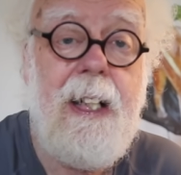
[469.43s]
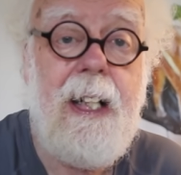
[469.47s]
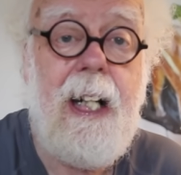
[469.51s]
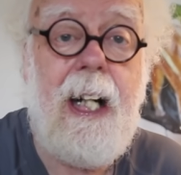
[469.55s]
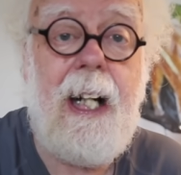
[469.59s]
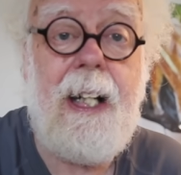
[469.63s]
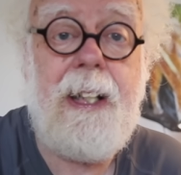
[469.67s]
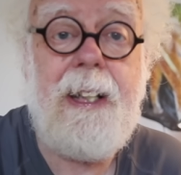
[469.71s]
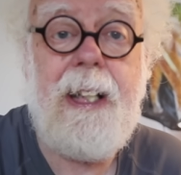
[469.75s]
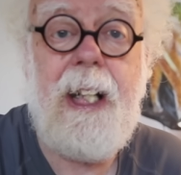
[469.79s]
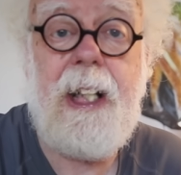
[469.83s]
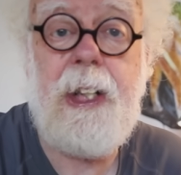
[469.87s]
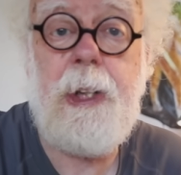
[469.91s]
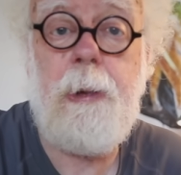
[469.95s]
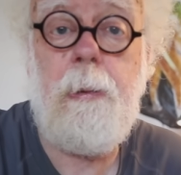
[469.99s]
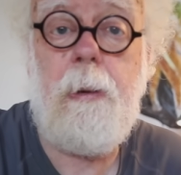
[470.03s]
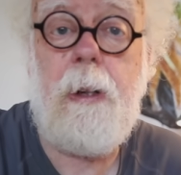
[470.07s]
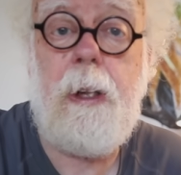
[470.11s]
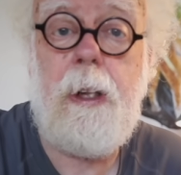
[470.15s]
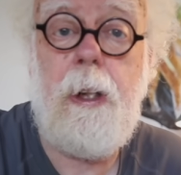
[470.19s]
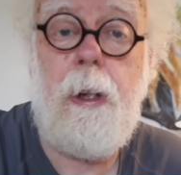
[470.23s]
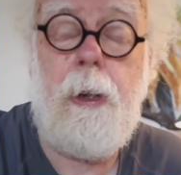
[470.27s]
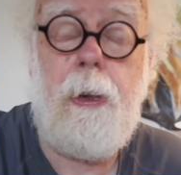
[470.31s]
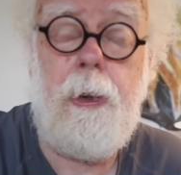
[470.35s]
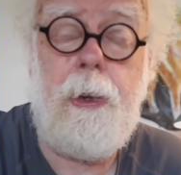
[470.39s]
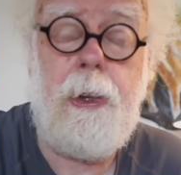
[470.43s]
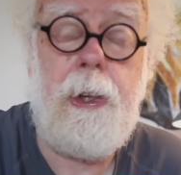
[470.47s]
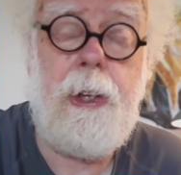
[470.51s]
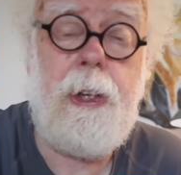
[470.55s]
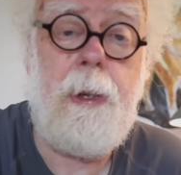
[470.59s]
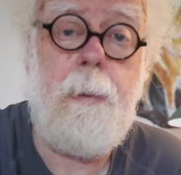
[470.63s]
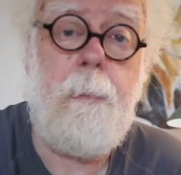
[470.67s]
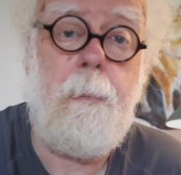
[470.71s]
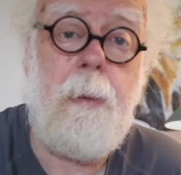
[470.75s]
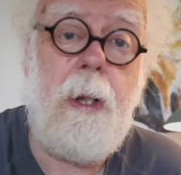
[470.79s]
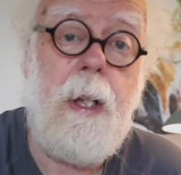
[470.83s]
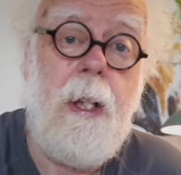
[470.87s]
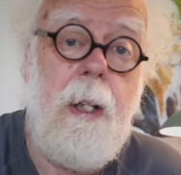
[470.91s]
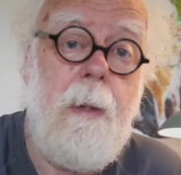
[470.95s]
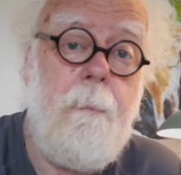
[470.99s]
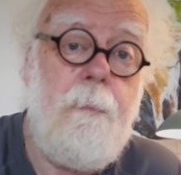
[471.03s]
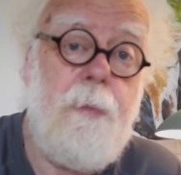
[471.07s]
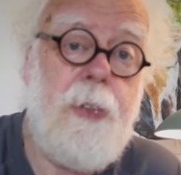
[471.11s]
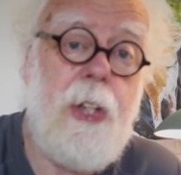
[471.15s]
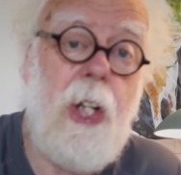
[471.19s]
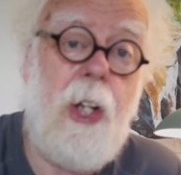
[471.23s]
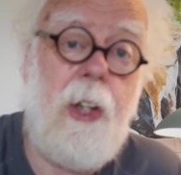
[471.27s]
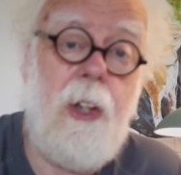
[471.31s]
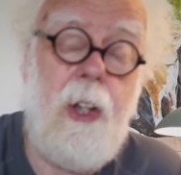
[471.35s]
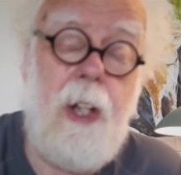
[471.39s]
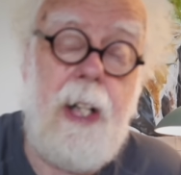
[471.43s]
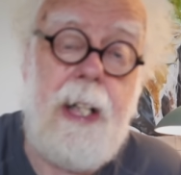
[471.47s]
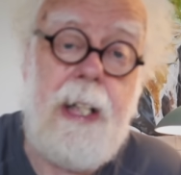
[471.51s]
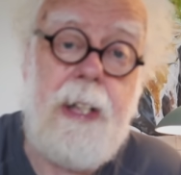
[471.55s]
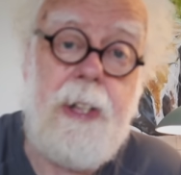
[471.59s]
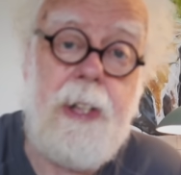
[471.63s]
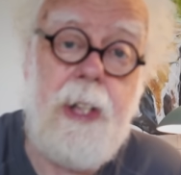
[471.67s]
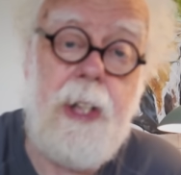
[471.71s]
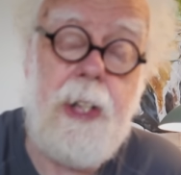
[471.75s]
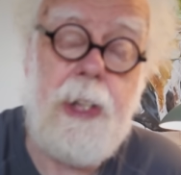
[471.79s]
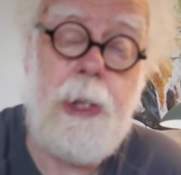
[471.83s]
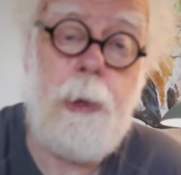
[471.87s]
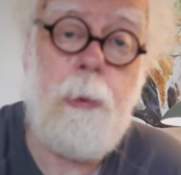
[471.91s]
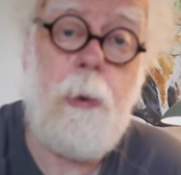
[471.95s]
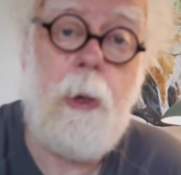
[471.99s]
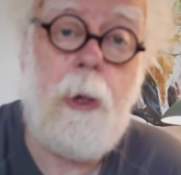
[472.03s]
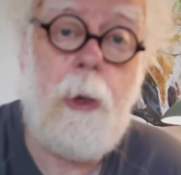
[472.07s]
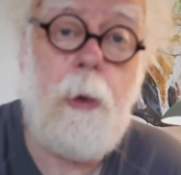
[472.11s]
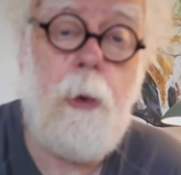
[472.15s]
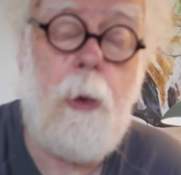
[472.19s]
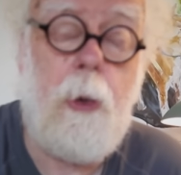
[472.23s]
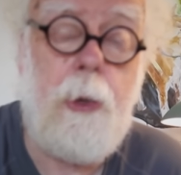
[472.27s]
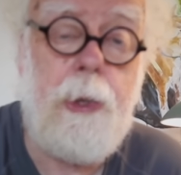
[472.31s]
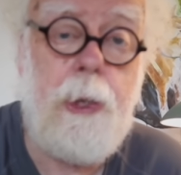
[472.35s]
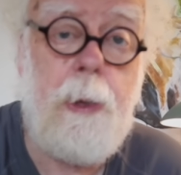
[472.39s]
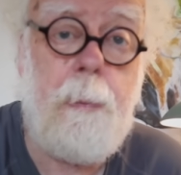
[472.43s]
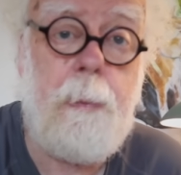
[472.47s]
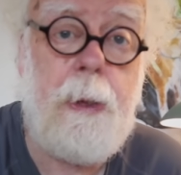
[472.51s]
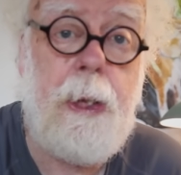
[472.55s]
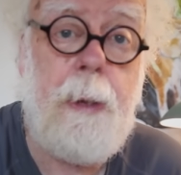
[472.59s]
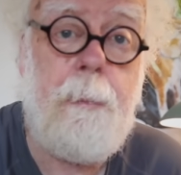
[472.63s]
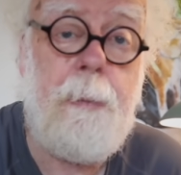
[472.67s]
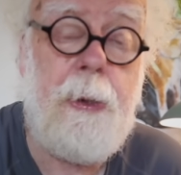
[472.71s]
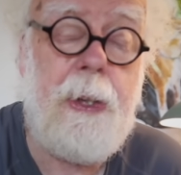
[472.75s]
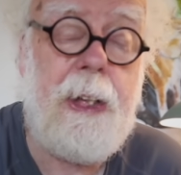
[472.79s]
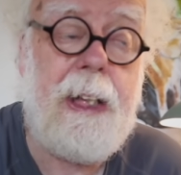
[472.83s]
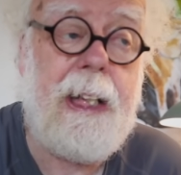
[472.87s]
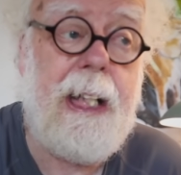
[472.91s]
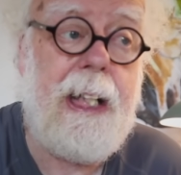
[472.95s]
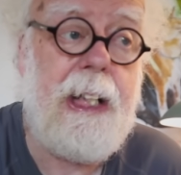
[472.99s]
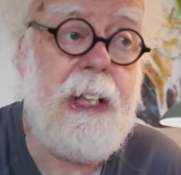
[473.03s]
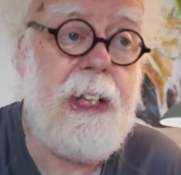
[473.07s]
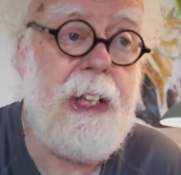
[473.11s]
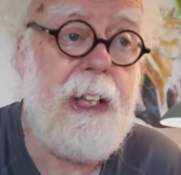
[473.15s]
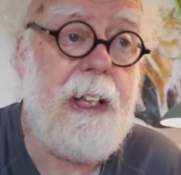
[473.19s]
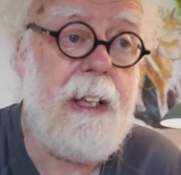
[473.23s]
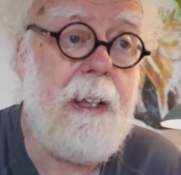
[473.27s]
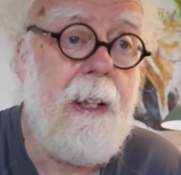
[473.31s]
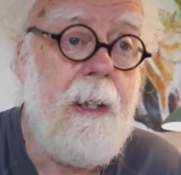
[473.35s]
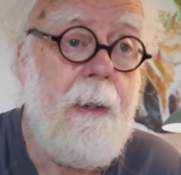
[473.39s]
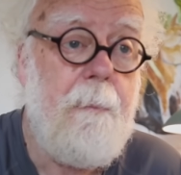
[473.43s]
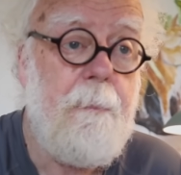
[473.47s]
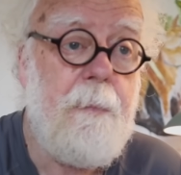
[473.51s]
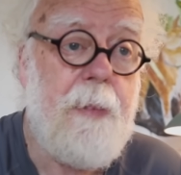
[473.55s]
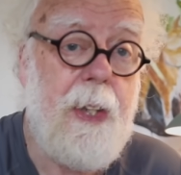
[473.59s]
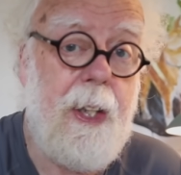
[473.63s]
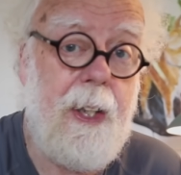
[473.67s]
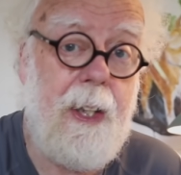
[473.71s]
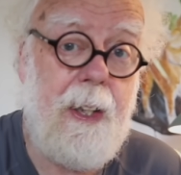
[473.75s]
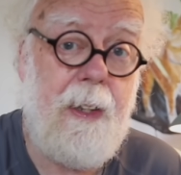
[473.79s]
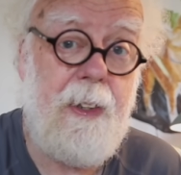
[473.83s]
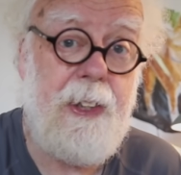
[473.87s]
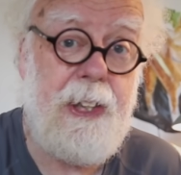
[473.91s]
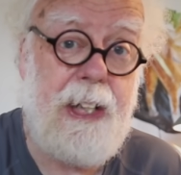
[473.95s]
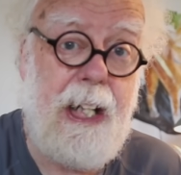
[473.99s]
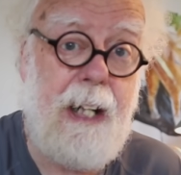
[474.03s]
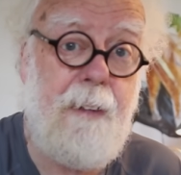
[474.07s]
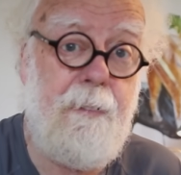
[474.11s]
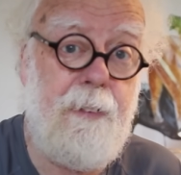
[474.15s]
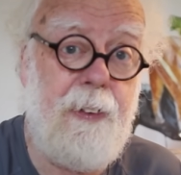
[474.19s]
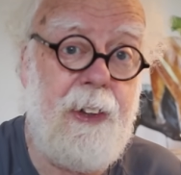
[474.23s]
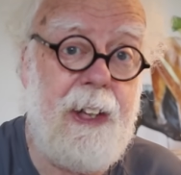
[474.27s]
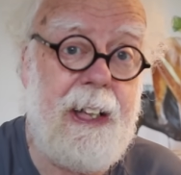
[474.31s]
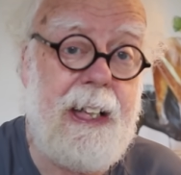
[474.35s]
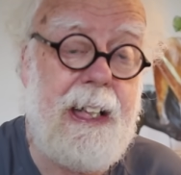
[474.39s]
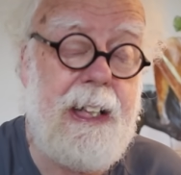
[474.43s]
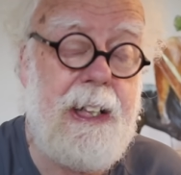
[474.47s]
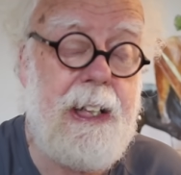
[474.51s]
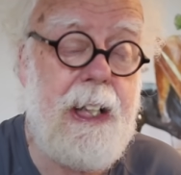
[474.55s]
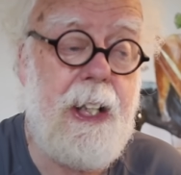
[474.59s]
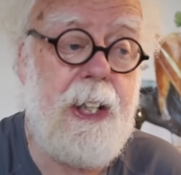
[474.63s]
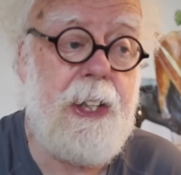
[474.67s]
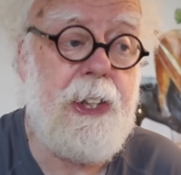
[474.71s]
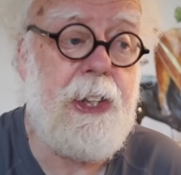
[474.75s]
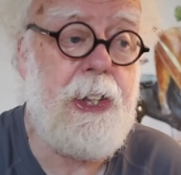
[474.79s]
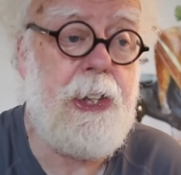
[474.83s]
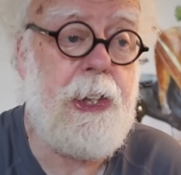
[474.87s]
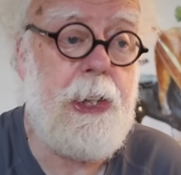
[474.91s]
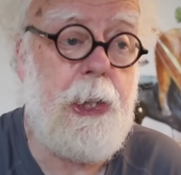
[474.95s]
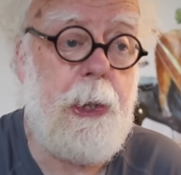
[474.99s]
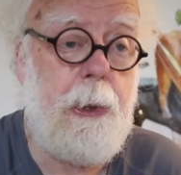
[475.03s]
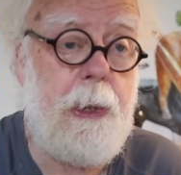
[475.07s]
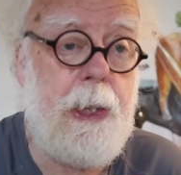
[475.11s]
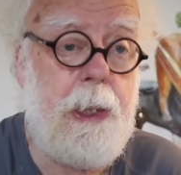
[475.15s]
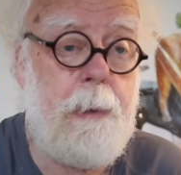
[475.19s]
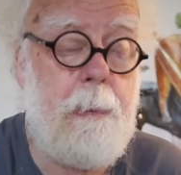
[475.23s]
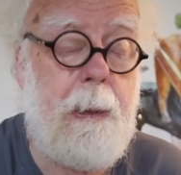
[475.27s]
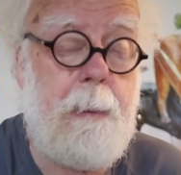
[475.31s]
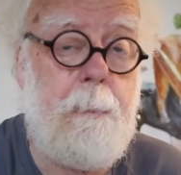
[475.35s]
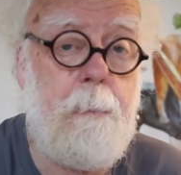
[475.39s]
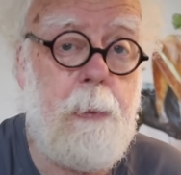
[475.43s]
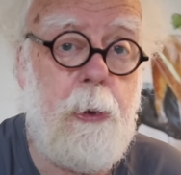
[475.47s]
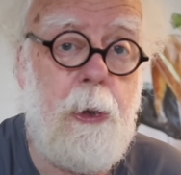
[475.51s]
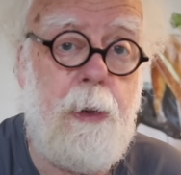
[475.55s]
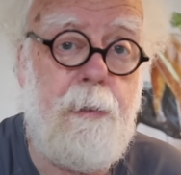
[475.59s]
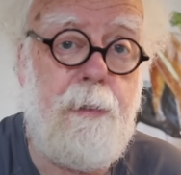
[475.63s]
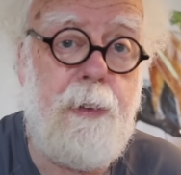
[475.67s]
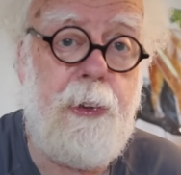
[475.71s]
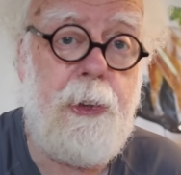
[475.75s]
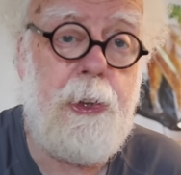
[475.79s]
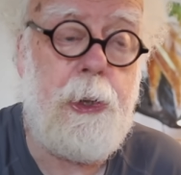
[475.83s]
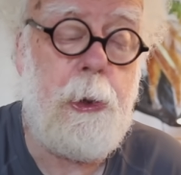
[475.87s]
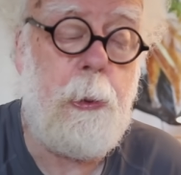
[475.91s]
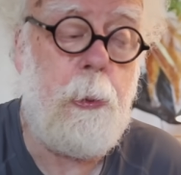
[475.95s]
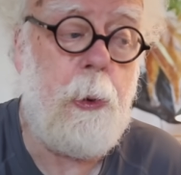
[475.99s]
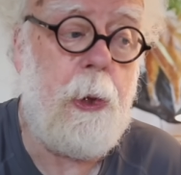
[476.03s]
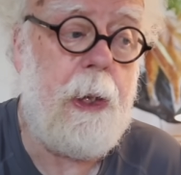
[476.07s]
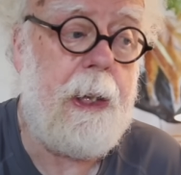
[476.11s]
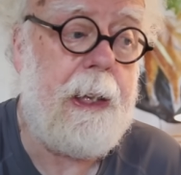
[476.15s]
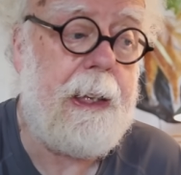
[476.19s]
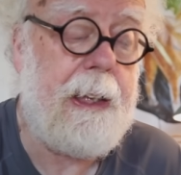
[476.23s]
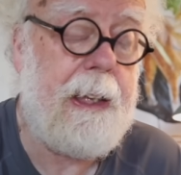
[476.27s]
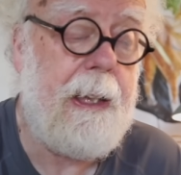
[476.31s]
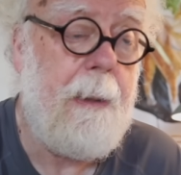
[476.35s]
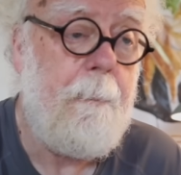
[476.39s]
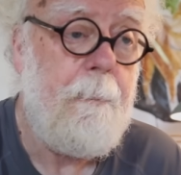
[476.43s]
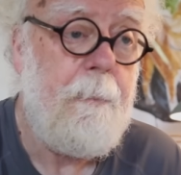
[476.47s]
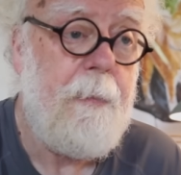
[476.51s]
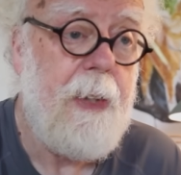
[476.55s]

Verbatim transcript: And that's what quantum tunneling does, what quantum communication uh, definitely does do. It's been proven to work